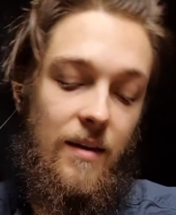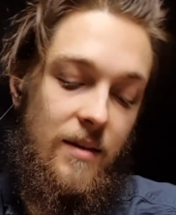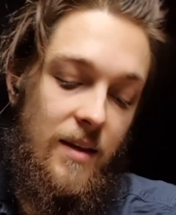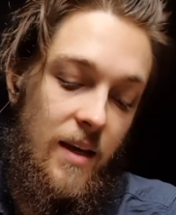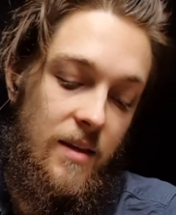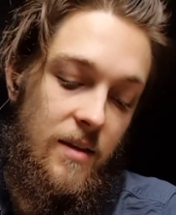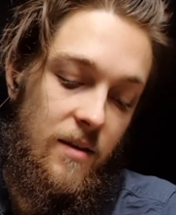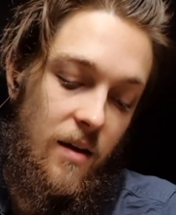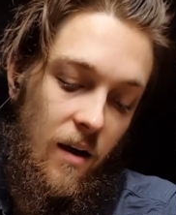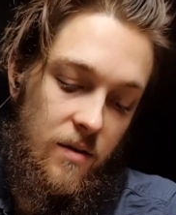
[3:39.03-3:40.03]
These
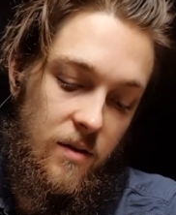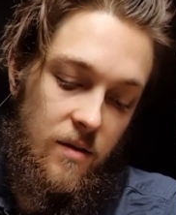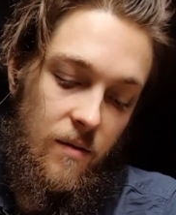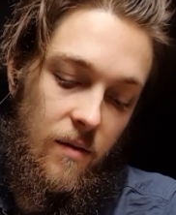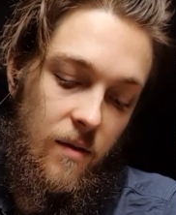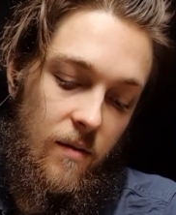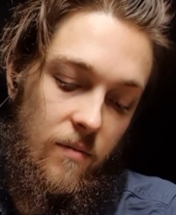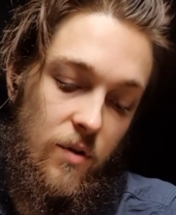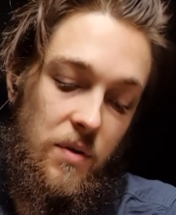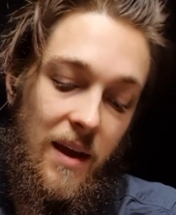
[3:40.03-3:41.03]
tasks
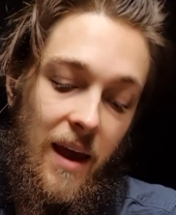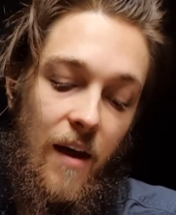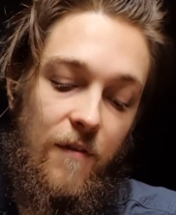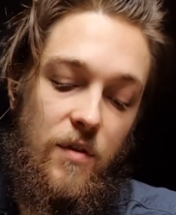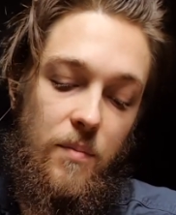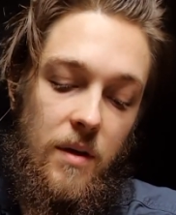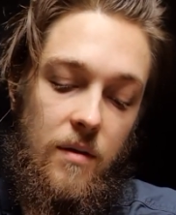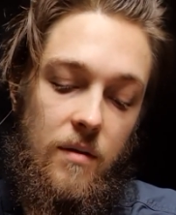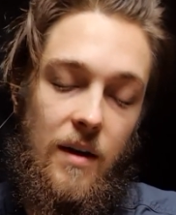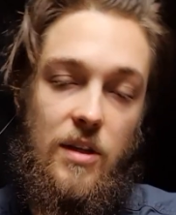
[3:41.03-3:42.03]
don't have to be
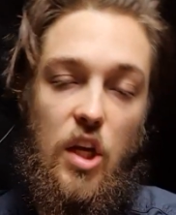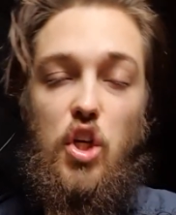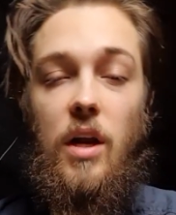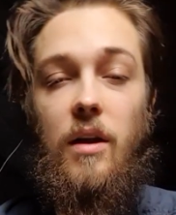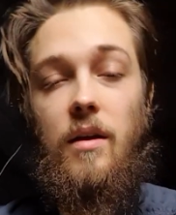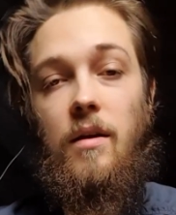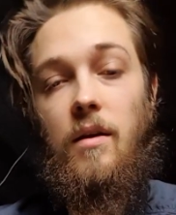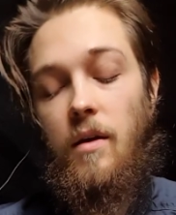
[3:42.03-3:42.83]
additionally